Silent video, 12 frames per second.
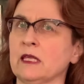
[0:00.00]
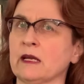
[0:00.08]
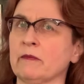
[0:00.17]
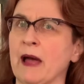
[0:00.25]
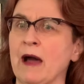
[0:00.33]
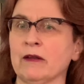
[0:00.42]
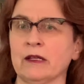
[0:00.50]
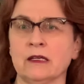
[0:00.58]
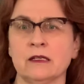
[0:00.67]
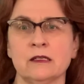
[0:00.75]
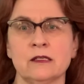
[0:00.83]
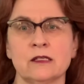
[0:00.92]
about
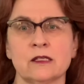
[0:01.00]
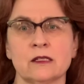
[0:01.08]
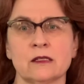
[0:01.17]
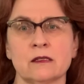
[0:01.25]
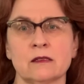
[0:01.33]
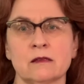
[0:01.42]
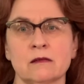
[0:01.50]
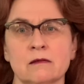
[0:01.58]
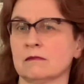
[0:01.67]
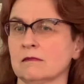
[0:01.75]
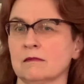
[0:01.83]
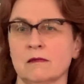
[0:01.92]
it is just
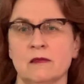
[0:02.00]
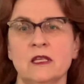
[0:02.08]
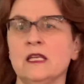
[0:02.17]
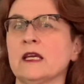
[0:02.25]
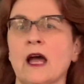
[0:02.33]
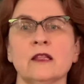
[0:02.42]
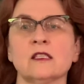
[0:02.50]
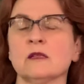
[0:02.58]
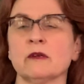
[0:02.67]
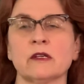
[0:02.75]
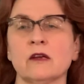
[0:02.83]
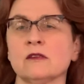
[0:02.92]
the
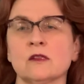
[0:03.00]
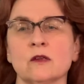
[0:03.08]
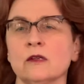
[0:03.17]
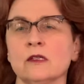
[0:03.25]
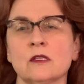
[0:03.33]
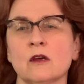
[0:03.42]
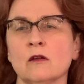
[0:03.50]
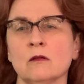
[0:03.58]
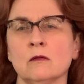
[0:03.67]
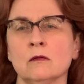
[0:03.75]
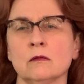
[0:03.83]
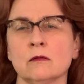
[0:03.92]
consummate ghost story.
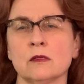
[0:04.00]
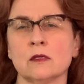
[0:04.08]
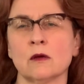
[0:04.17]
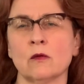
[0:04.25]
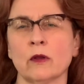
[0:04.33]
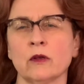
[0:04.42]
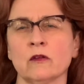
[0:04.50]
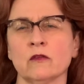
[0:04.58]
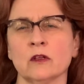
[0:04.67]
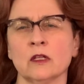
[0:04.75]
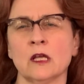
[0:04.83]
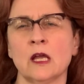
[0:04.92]
So, so
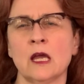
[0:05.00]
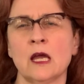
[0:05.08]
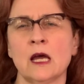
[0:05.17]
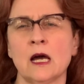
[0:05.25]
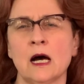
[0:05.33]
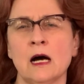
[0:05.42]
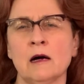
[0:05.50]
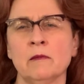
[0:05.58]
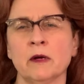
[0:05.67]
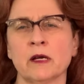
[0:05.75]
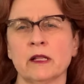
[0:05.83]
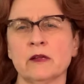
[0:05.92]
wonderful. Um,
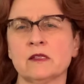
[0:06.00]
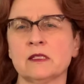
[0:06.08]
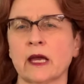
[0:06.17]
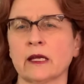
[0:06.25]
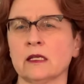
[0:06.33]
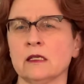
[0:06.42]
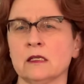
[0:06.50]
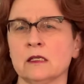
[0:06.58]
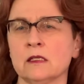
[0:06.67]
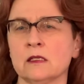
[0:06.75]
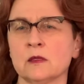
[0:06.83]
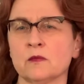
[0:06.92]
a close second
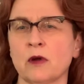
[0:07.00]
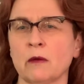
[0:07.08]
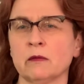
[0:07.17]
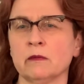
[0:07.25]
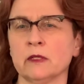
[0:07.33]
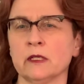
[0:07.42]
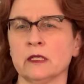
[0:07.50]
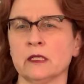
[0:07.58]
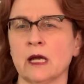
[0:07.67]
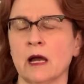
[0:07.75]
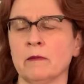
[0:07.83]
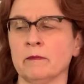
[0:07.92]
is probably
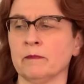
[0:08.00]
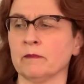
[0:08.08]
um,